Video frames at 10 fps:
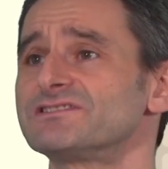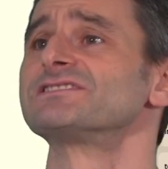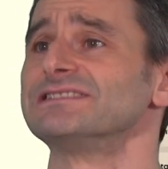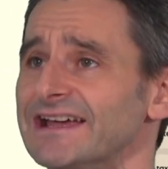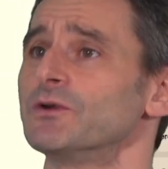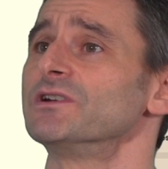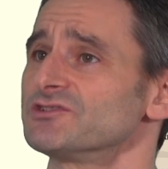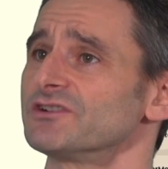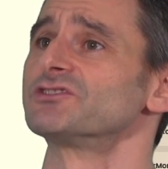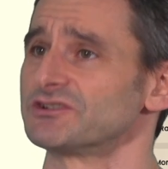is a
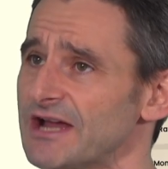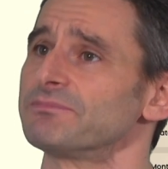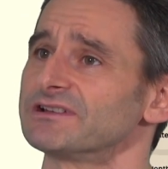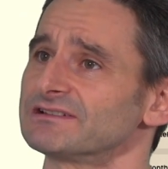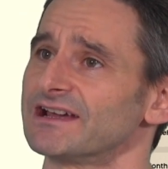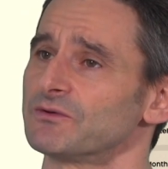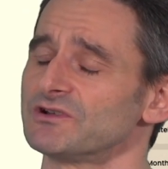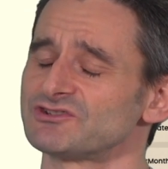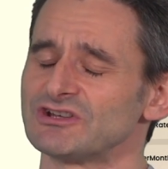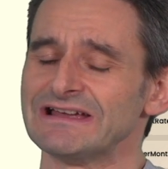language, or it's our templating
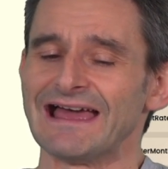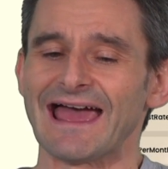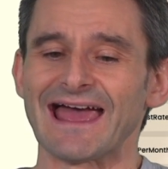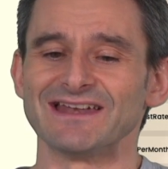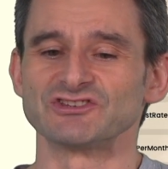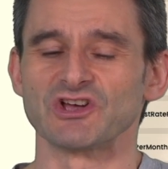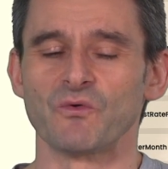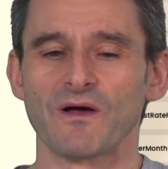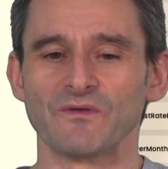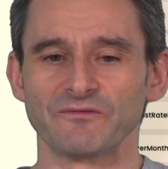language. And
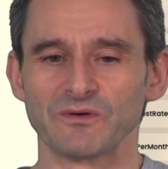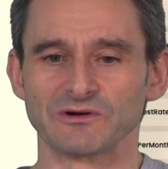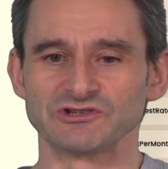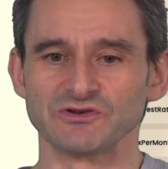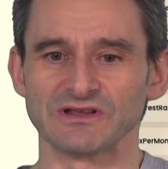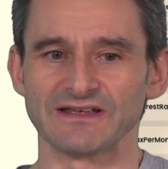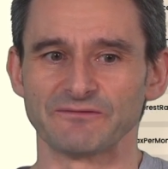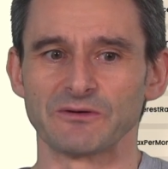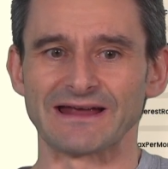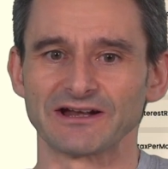so if we were
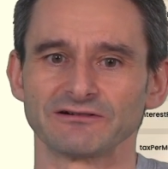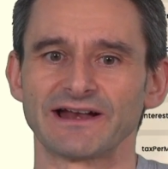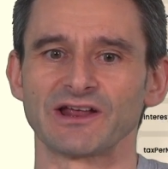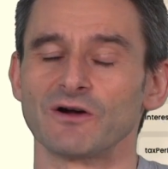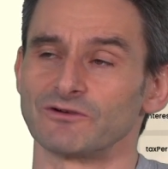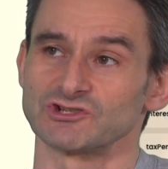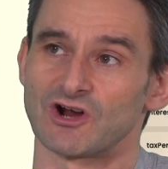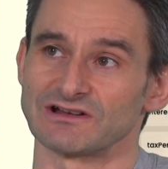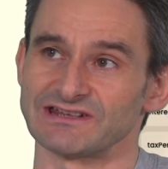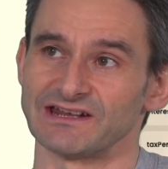iterating over
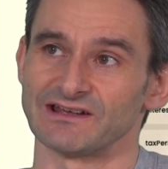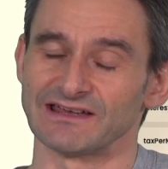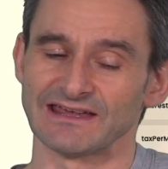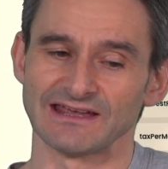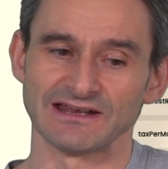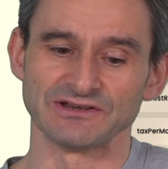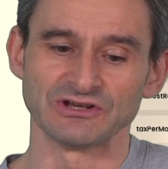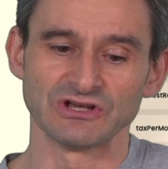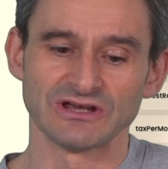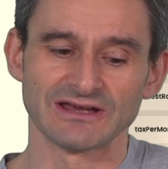chart data
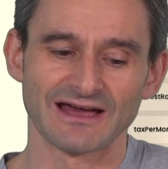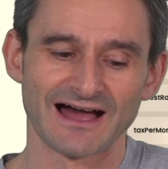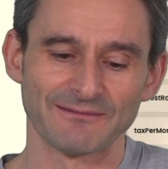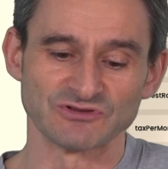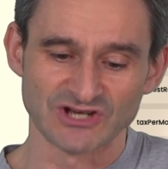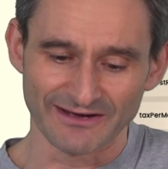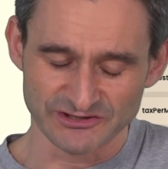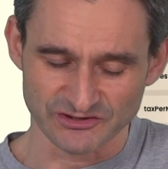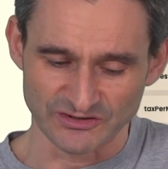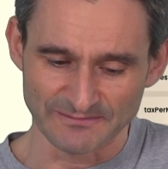in
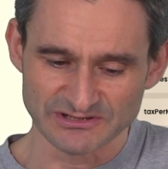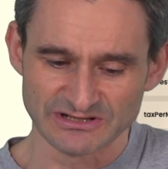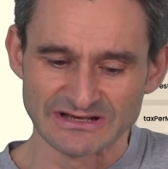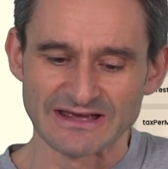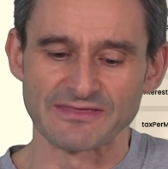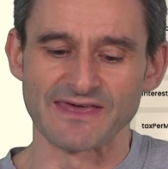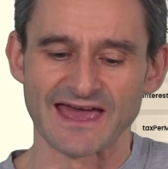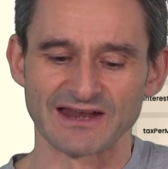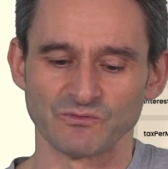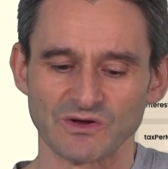JavaScript,
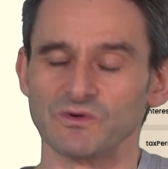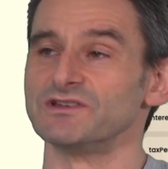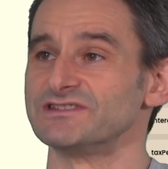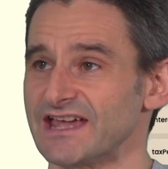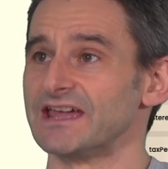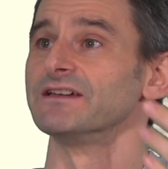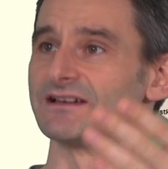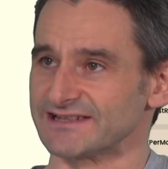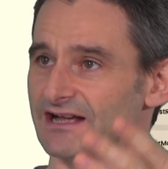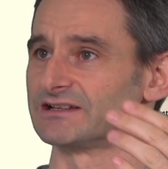then we would say
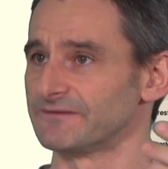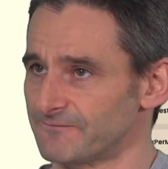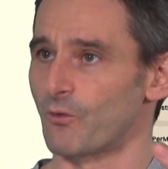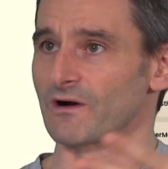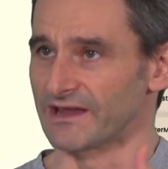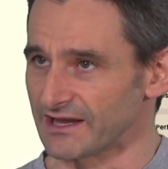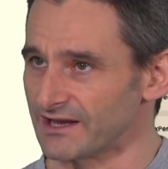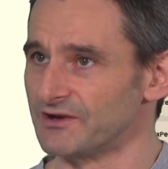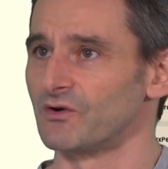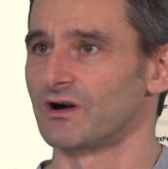exactly for
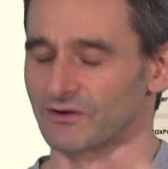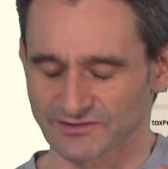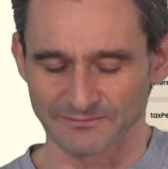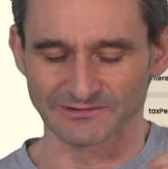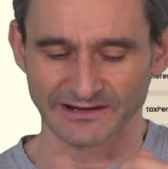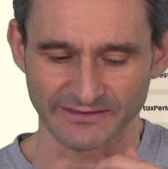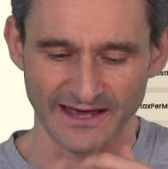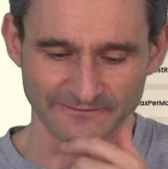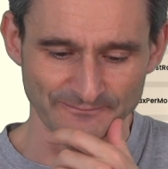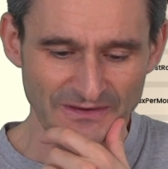in or something like
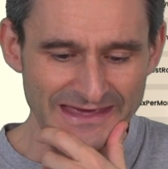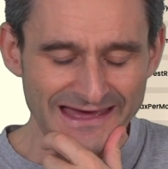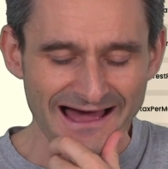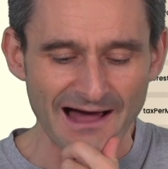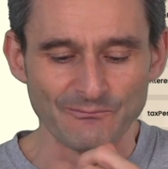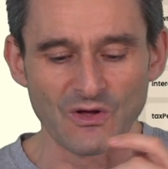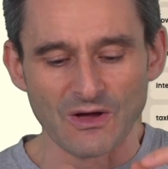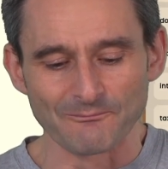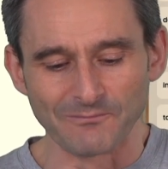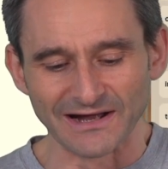that.
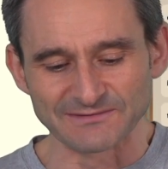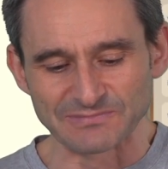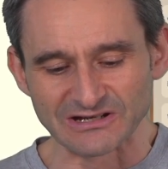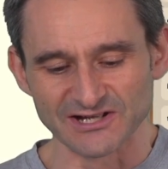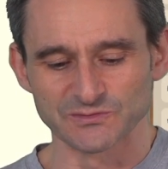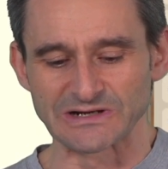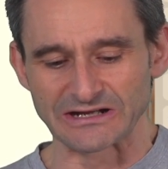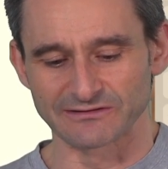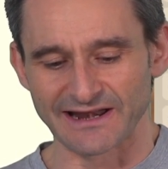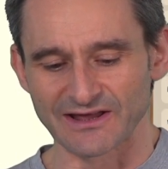But because we're
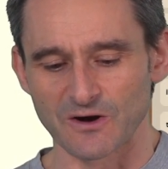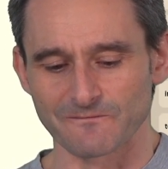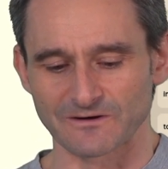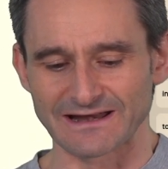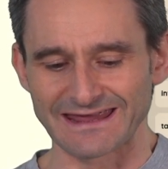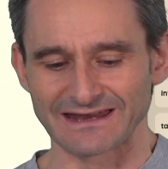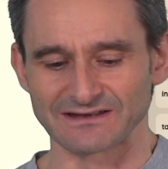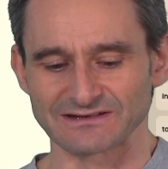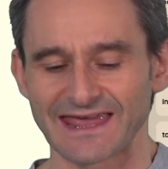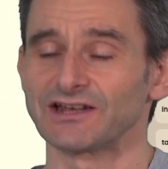iterating over it
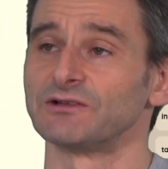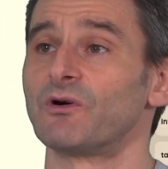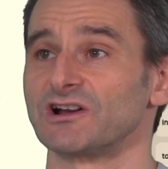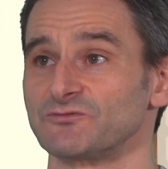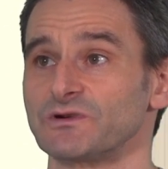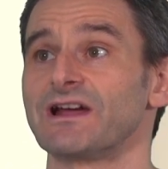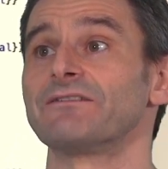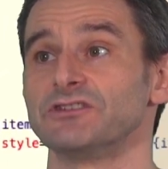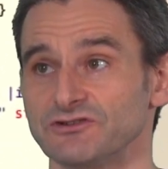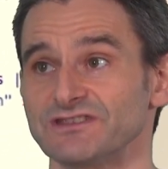in handlebars, we're going to
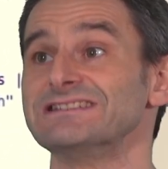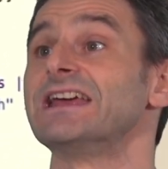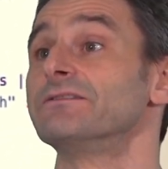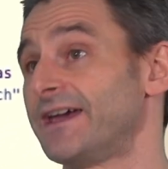have to use the native